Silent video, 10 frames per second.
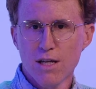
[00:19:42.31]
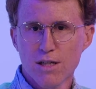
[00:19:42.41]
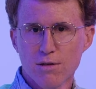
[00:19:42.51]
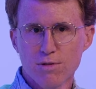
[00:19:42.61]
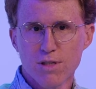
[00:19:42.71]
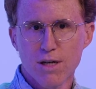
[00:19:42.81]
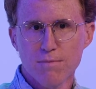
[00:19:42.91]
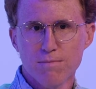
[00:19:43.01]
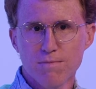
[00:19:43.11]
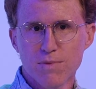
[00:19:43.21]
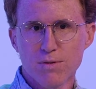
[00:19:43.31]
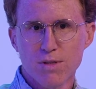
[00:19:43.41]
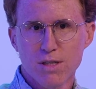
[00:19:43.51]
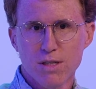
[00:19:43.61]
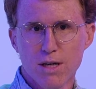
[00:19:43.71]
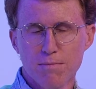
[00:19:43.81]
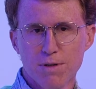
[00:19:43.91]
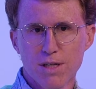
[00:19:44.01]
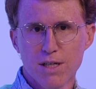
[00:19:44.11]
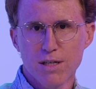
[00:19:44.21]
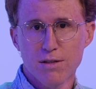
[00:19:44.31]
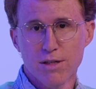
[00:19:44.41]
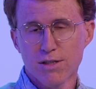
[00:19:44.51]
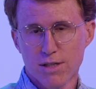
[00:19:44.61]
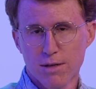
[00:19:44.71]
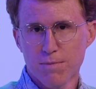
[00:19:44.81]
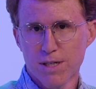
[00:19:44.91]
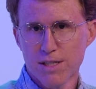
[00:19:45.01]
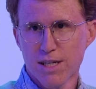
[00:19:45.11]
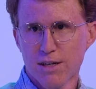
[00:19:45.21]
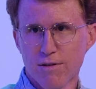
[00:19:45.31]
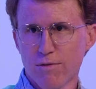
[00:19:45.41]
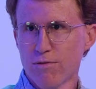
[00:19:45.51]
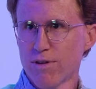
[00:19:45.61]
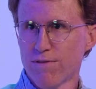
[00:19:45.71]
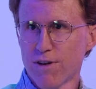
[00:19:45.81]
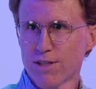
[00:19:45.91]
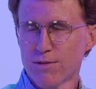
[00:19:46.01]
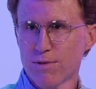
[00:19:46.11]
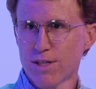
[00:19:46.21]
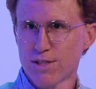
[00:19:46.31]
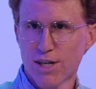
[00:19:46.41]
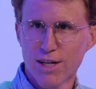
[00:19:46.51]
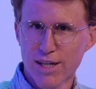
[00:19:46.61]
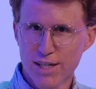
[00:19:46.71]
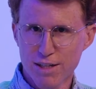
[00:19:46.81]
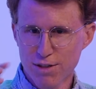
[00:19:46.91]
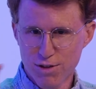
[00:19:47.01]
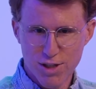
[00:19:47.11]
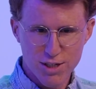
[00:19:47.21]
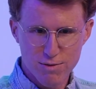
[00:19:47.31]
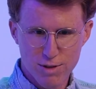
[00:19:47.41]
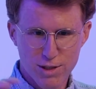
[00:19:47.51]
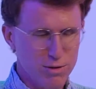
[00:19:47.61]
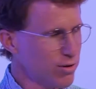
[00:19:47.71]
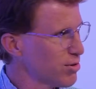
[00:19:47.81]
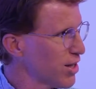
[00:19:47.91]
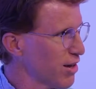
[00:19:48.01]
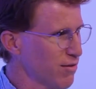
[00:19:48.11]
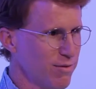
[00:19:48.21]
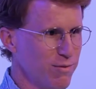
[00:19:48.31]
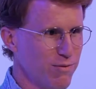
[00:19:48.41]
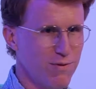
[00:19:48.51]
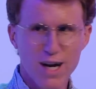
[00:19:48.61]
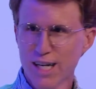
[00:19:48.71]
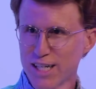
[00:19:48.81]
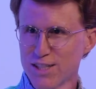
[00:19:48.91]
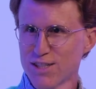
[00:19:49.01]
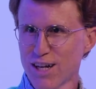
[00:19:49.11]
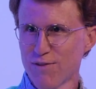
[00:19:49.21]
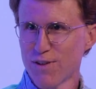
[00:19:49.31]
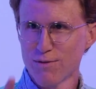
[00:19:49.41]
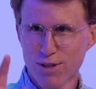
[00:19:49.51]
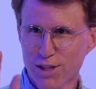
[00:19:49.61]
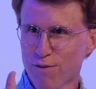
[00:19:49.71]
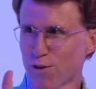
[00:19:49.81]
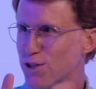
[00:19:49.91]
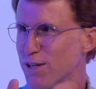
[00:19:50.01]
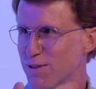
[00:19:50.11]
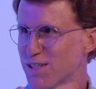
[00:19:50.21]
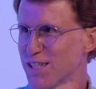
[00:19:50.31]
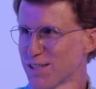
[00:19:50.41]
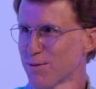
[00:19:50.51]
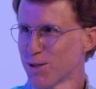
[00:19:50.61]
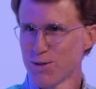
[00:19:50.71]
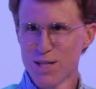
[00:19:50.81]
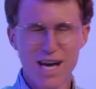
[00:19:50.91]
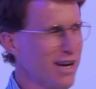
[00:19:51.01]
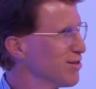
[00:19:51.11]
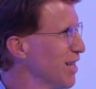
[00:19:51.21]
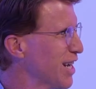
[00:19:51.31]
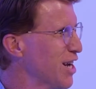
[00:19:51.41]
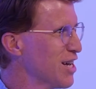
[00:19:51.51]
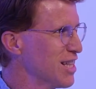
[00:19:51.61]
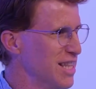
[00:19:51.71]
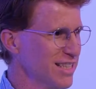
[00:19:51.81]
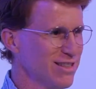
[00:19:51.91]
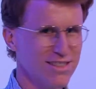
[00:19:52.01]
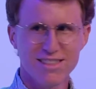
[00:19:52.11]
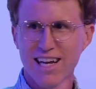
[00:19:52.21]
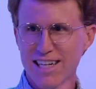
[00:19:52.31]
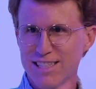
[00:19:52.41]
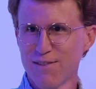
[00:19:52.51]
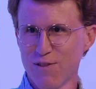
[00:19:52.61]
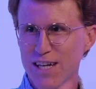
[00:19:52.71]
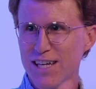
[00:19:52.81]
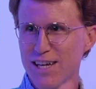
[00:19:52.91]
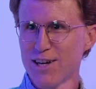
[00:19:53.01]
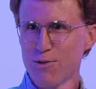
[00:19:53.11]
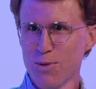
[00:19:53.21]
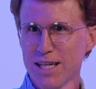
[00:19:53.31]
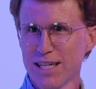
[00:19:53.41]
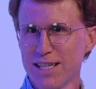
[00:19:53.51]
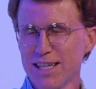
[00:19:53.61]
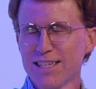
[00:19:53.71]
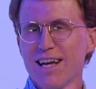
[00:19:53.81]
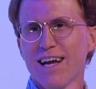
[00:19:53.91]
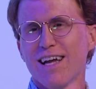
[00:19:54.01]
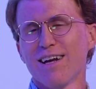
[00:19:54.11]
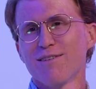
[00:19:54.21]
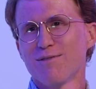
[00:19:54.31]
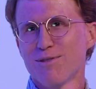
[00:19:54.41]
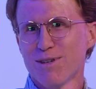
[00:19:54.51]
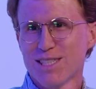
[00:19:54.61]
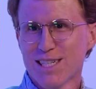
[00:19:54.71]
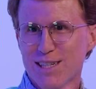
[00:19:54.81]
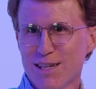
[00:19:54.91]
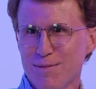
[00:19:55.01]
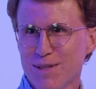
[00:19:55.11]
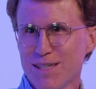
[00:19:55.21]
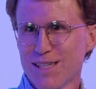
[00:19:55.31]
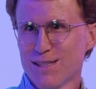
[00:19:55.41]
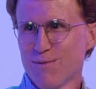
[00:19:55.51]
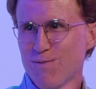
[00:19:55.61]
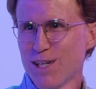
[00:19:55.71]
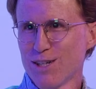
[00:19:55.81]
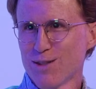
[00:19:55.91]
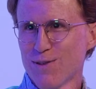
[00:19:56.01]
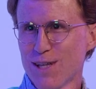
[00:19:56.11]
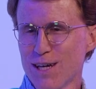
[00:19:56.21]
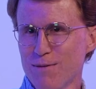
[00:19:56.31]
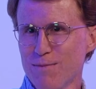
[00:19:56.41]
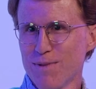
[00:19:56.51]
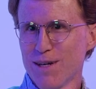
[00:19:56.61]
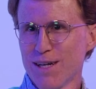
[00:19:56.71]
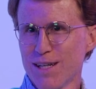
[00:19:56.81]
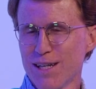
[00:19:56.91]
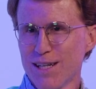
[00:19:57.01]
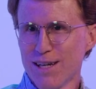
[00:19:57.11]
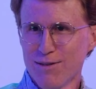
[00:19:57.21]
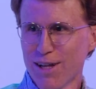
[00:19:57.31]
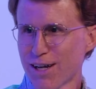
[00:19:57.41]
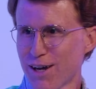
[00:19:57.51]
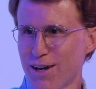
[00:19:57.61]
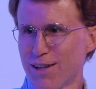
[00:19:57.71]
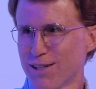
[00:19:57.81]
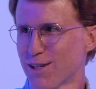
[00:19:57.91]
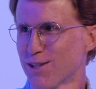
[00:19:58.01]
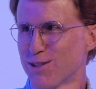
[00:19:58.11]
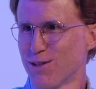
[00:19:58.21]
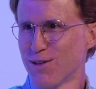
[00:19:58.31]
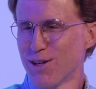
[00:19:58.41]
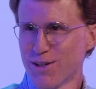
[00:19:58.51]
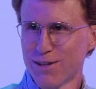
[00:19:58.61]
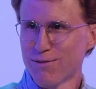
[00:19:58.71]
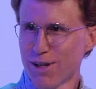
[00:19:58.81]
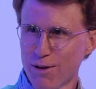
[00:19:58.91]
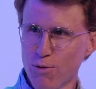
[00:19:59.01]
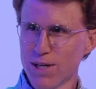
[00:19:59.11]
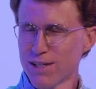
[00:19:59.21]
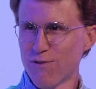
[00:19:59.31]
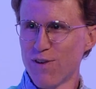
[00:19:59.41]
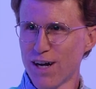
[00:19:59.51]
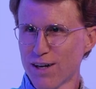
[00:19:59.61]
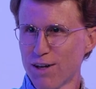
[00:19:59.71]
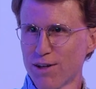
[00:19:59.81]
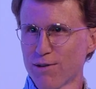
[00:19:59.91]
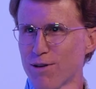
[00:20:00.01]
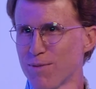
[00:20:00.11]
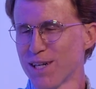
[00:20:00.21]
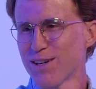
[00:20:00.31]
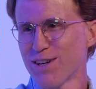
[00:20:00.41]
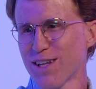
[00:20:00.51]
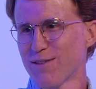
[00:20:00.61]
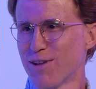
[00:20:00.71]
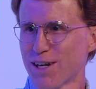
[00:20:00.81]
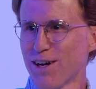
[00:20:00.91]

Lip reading: there is a company in town, River Refresh. I saw like a little thing of what they were doing with that fogging stuff. That it was like the first time to see someone doing that. And I was like, this looks scientific. We need this. And we reached out to them and did some videos for them. And then they were like, they saw the studio and they were like, well, we can fog all the equipment here and all that. And we're like,